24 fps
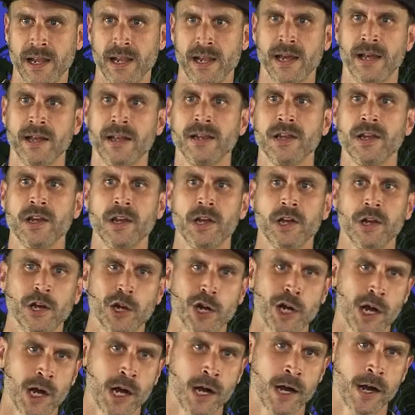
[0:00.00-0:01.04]
and
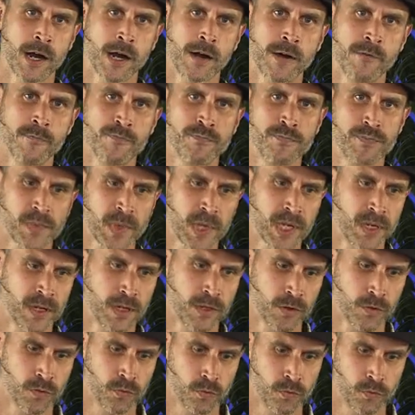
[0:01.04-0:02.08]
um,
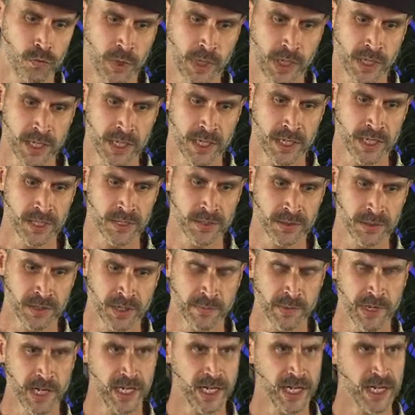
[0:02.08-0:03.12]
was
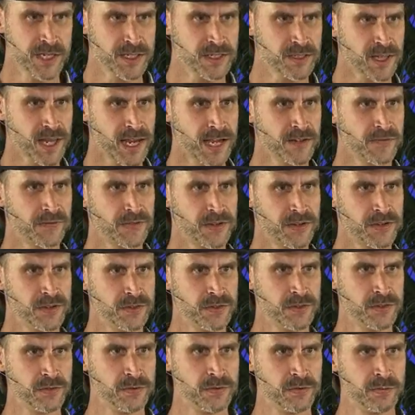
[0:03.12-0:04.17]
committed his life
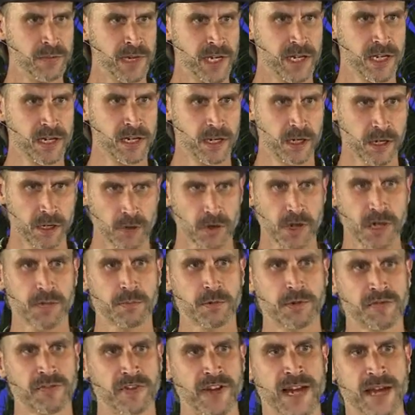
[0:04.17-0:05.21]
to making an
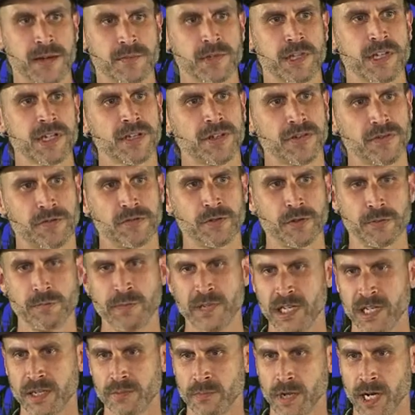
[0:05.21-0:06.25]
incredible family for
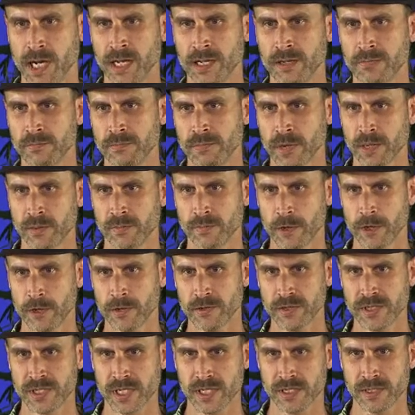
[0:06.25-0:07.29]
me and my, my brother
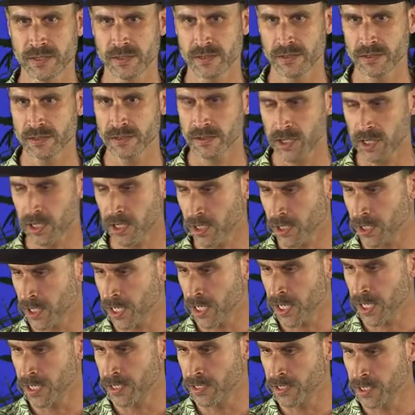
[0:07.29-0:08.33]
and sister
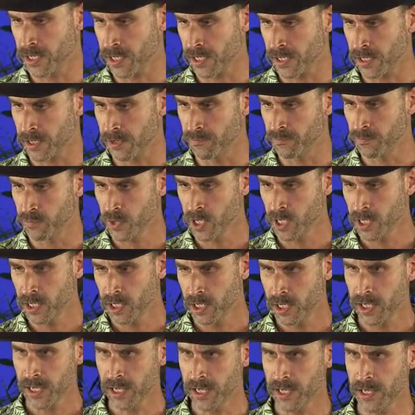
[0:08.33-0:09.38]
and, um,
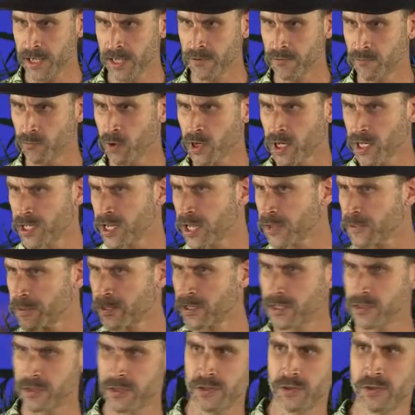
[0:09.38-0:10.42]
and wanted nothing
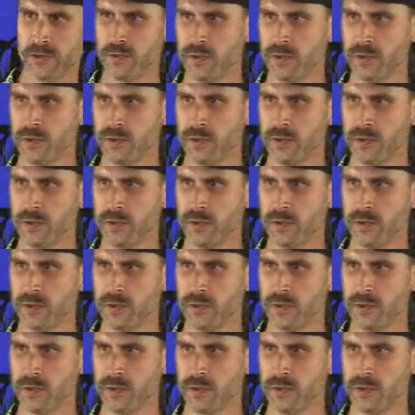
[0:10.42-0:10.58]
to do